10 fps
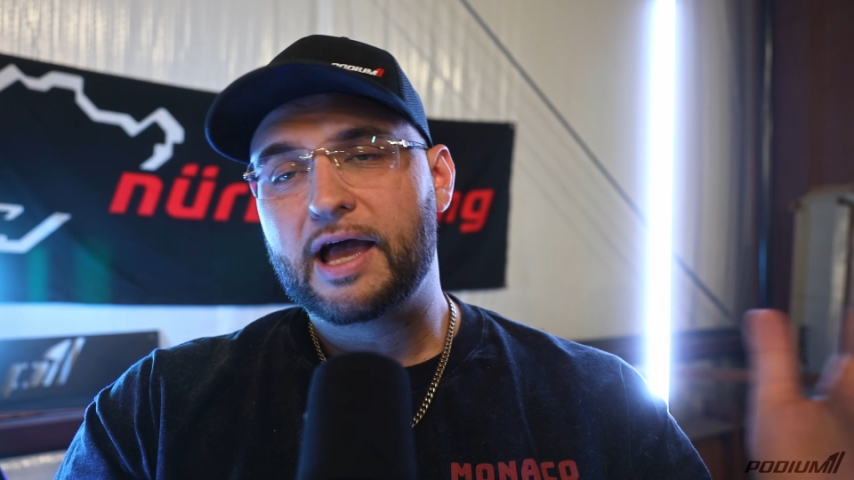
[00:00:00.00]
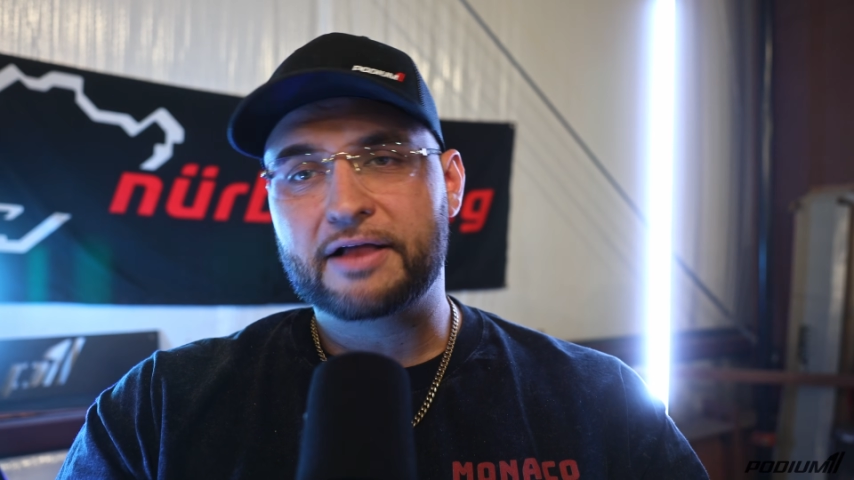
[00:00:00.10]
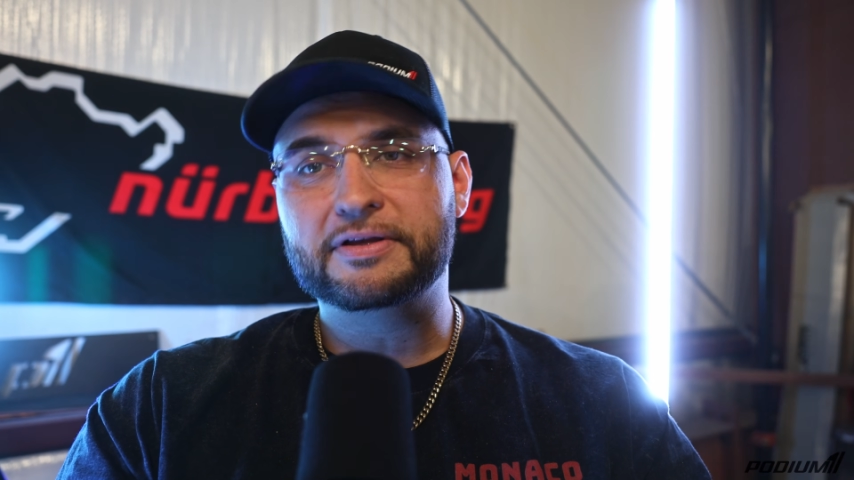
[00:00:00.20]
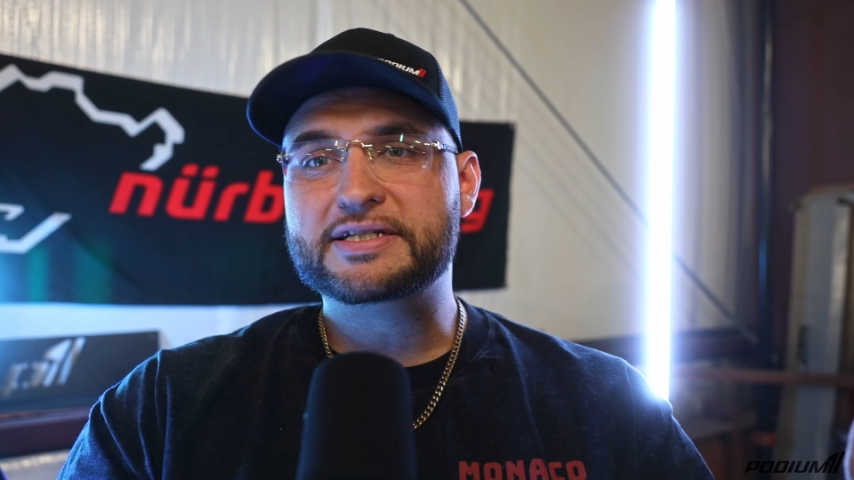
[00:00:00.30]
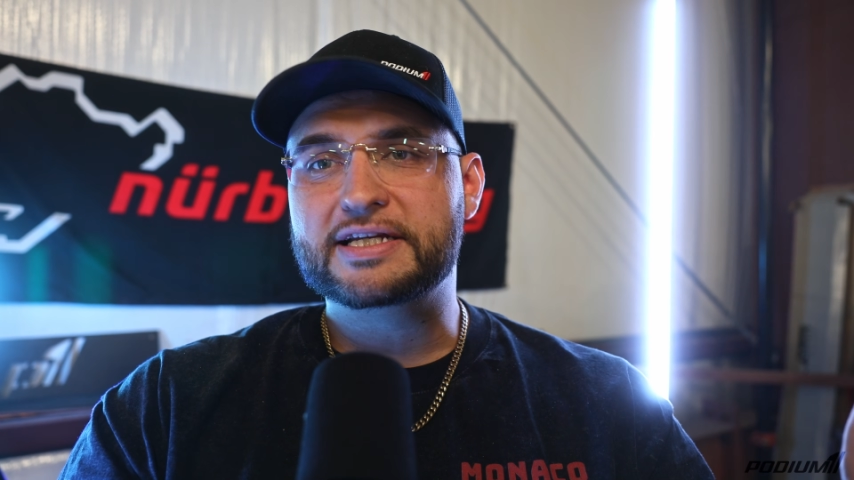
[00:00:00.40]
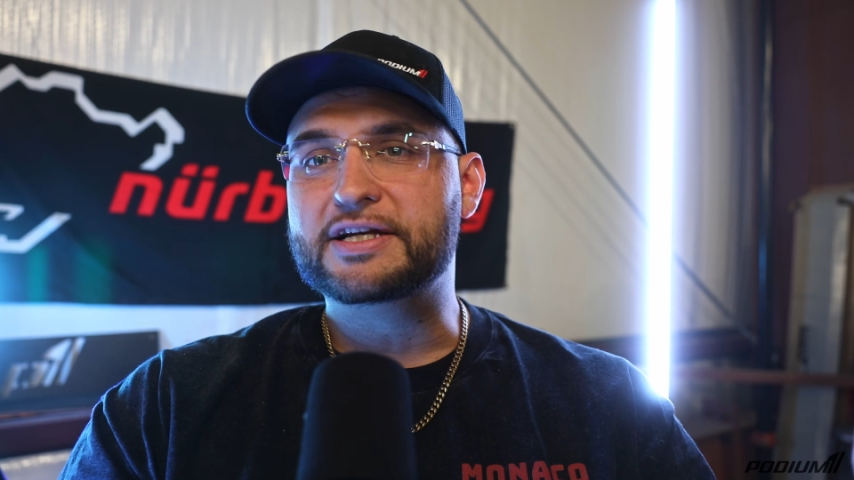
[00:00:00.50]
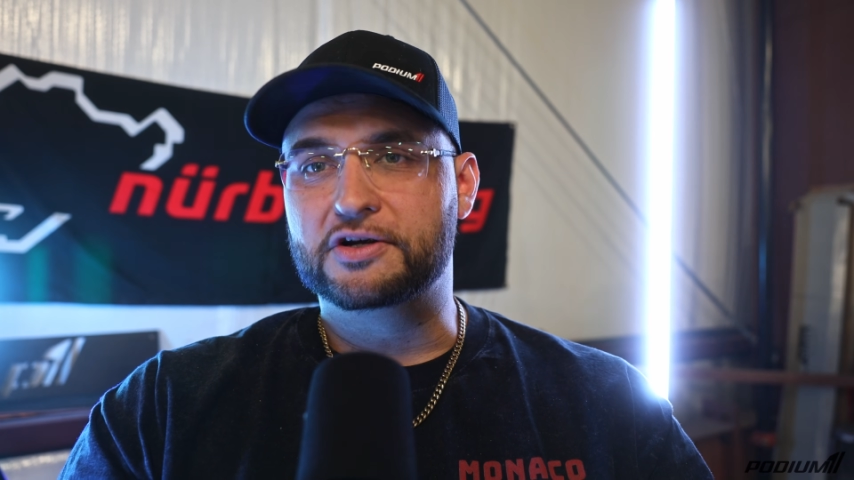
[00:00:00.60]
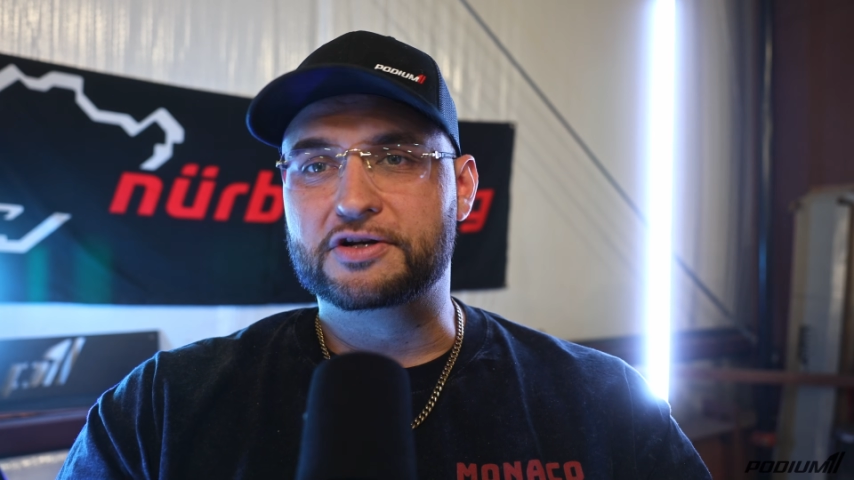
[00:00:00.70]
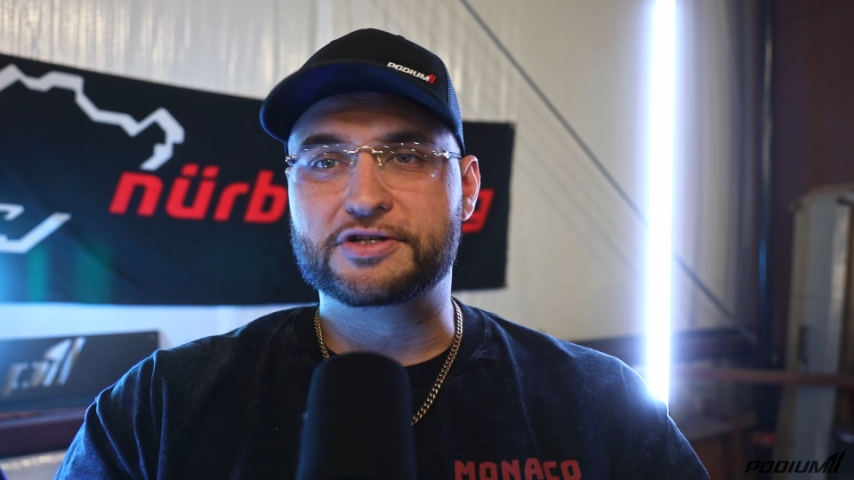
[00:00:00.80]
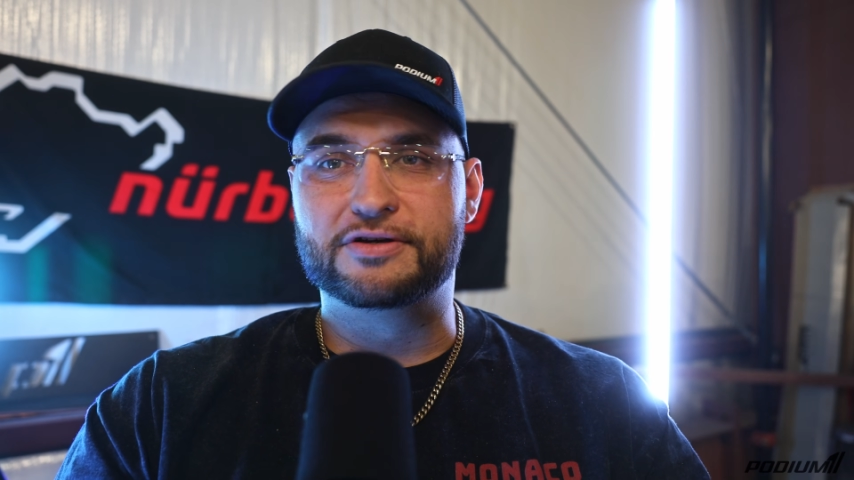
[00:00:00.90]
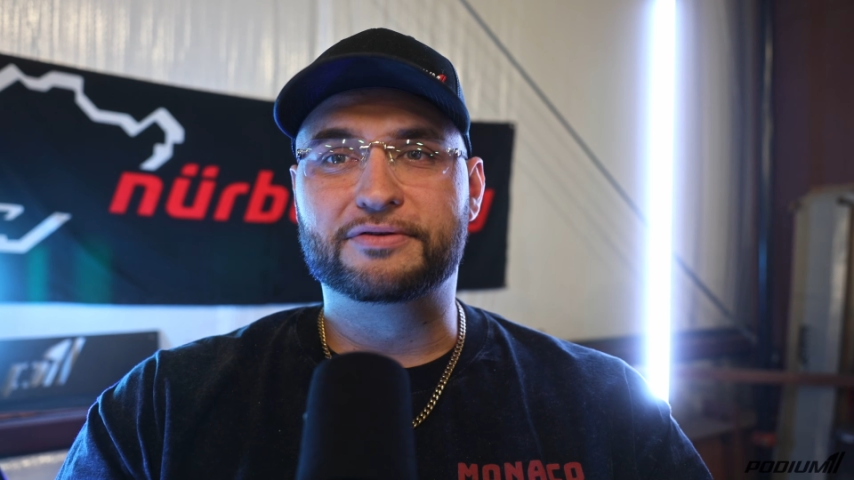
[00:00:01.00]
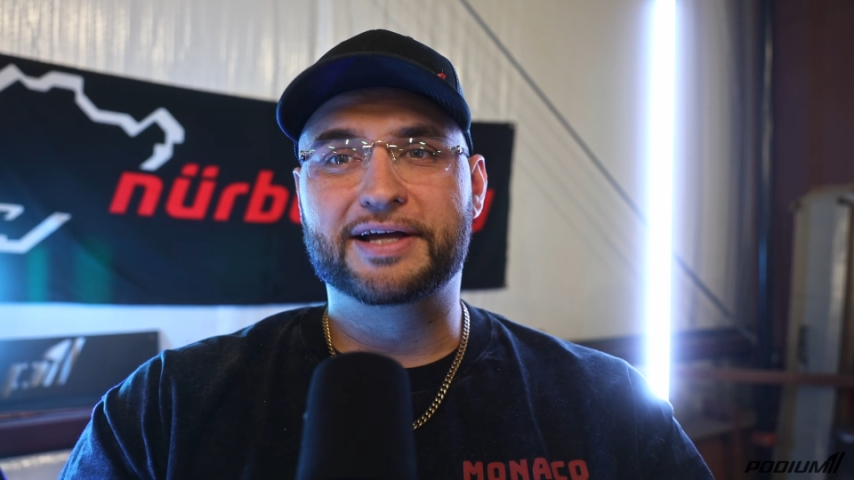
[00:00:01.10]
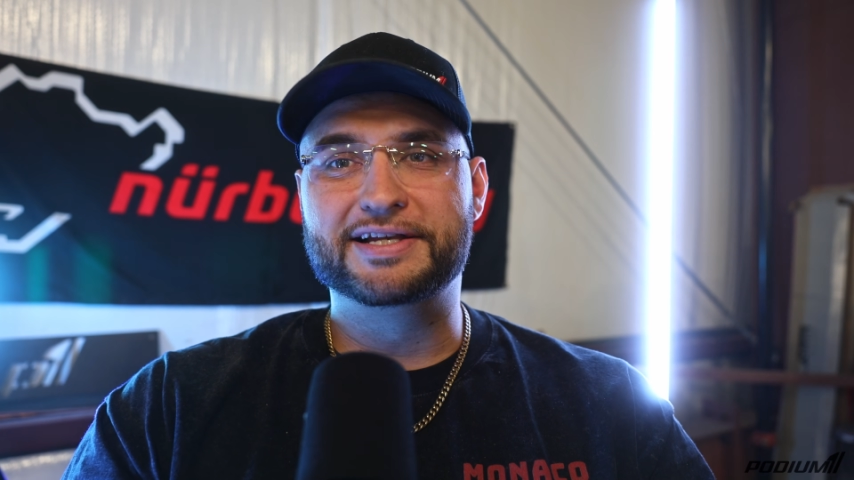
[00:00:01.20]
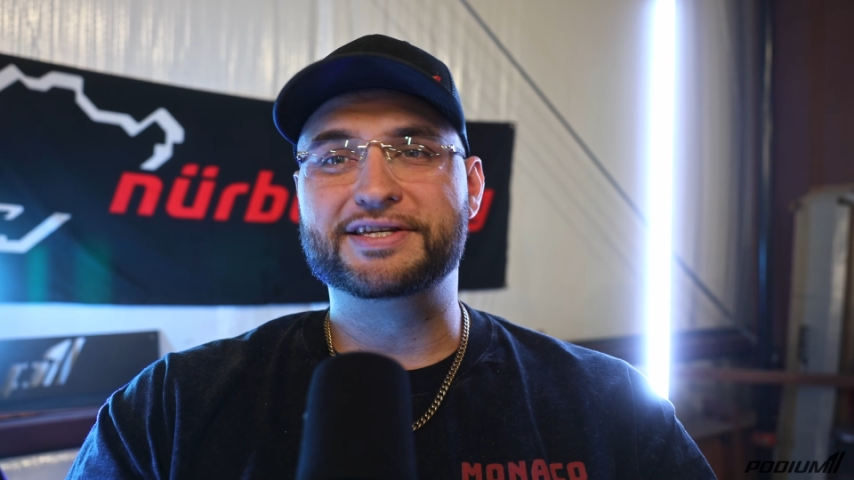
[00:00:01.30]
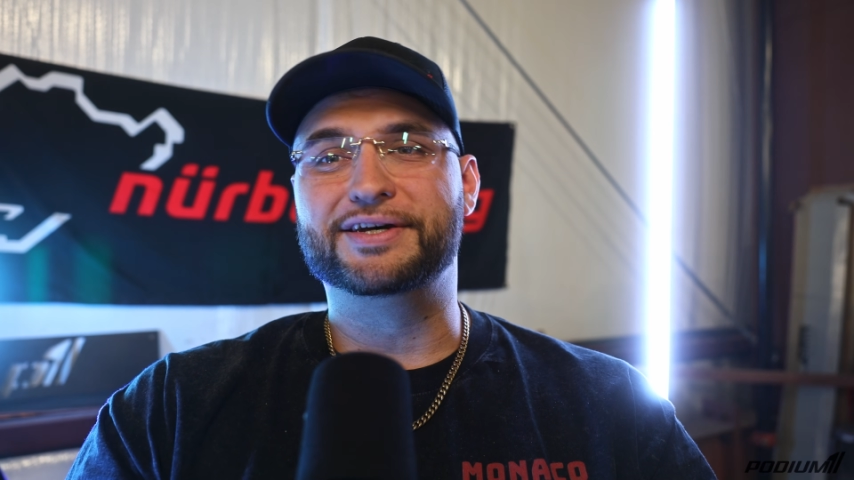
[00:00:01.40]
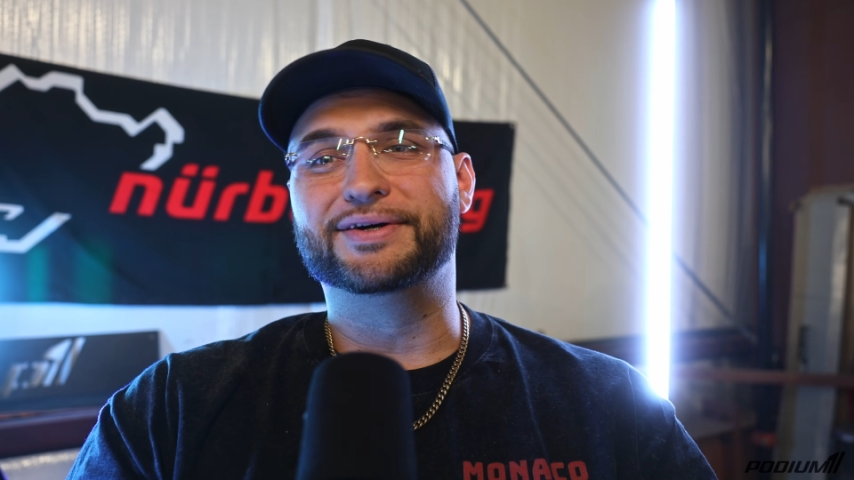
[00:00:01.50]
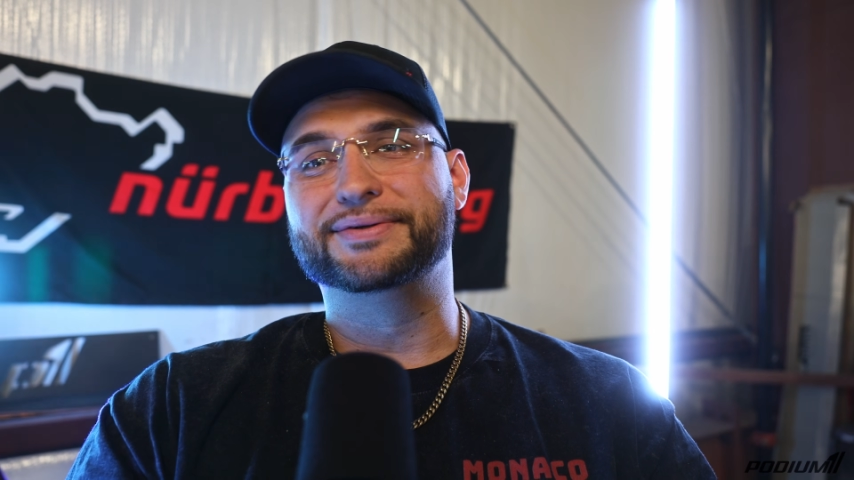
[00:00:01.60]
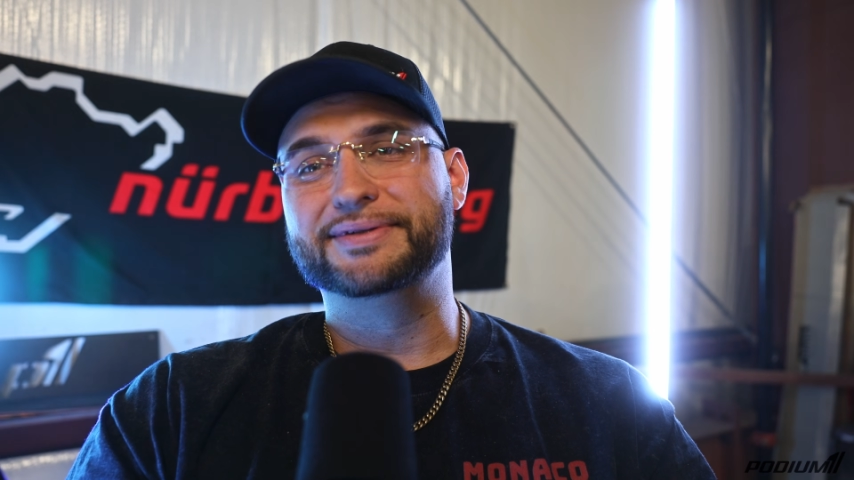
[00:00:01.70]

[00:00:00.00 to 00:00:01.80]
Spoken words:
at least a year or two until,